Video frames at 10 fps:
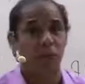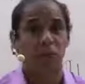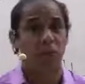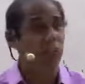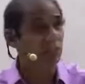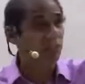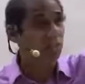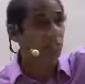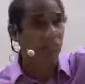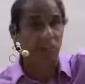Trump. What is
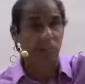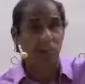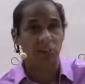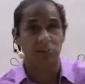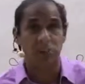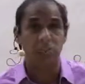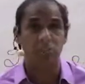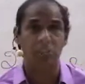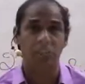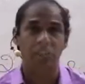his position and what is my
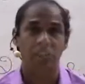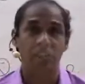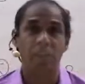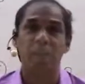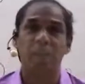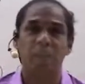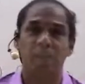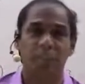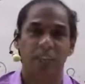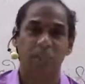position? I never can
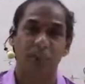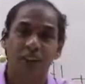meet him.